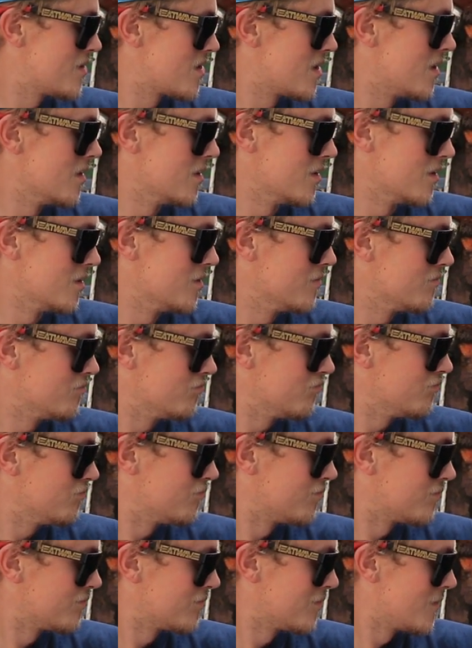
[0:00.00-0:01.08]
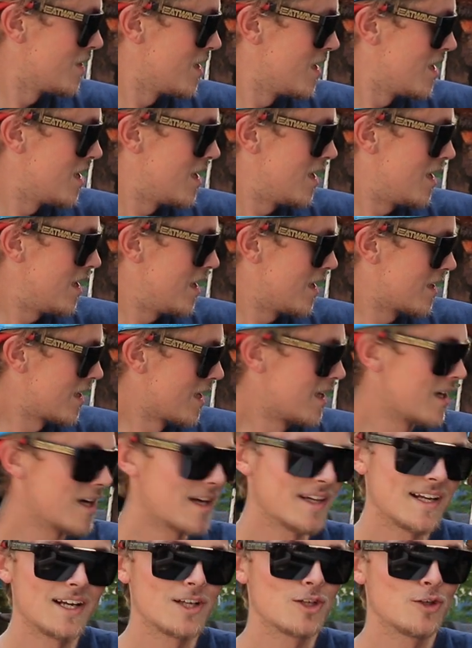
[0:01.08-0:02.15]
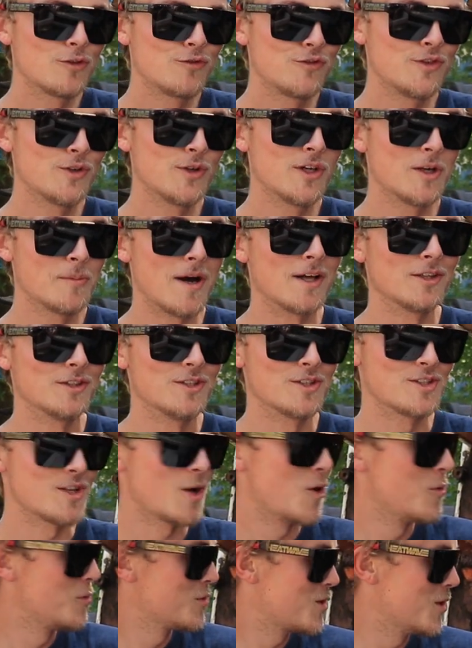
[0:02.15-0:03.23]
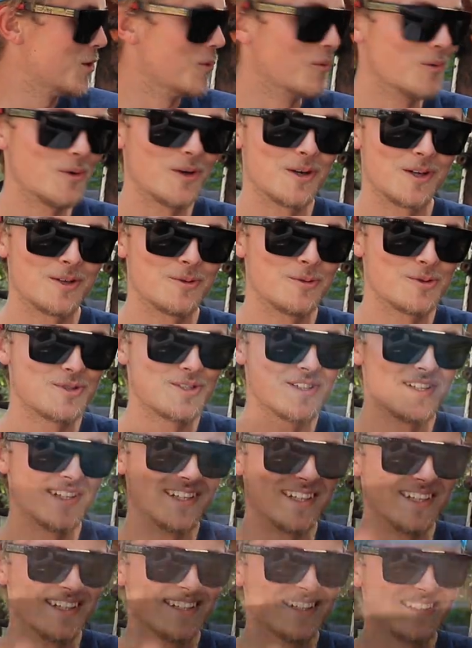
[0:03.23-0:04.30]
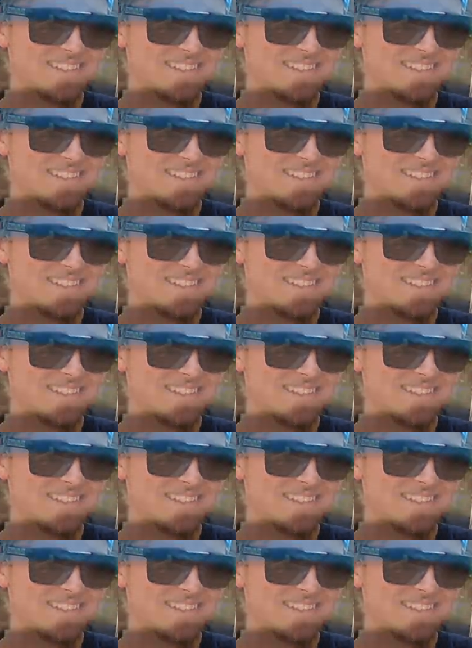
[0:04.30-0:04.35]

it's going to... I got, I got a good feeling about this. I hope it's going to work. We'll see.